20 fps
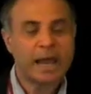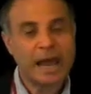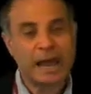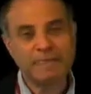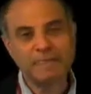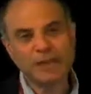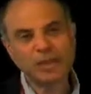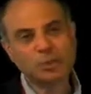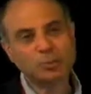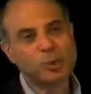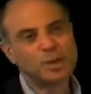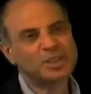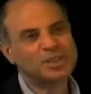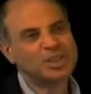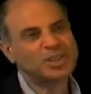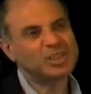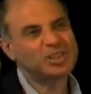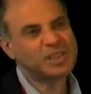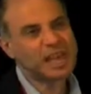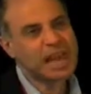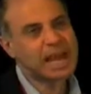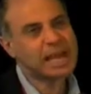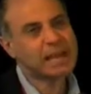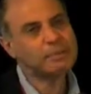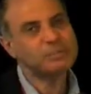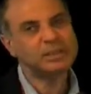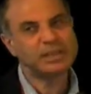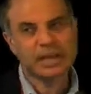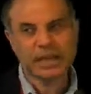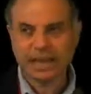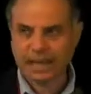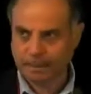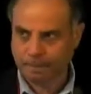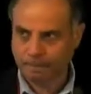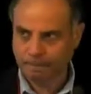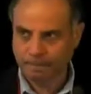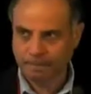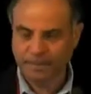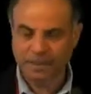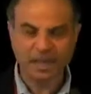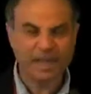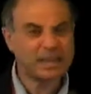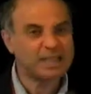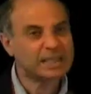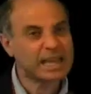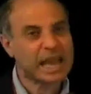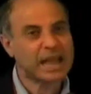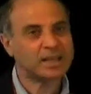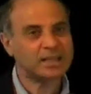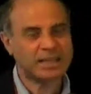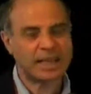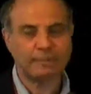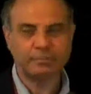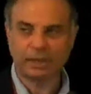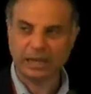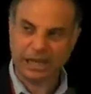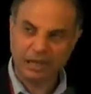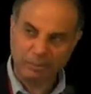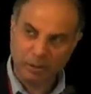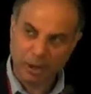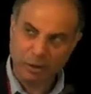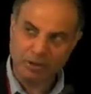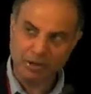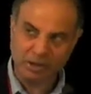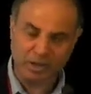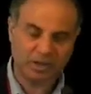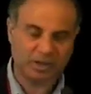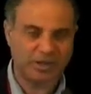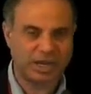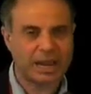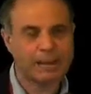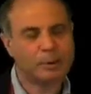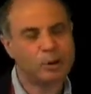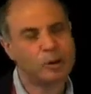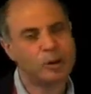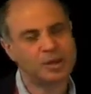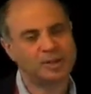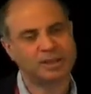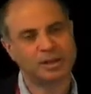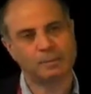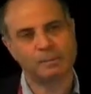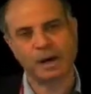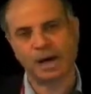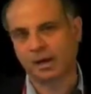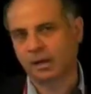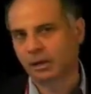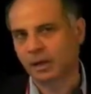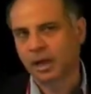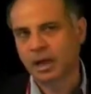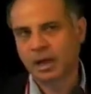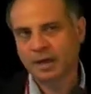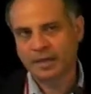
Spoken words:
And this was the same team, the exact same team using the same costing model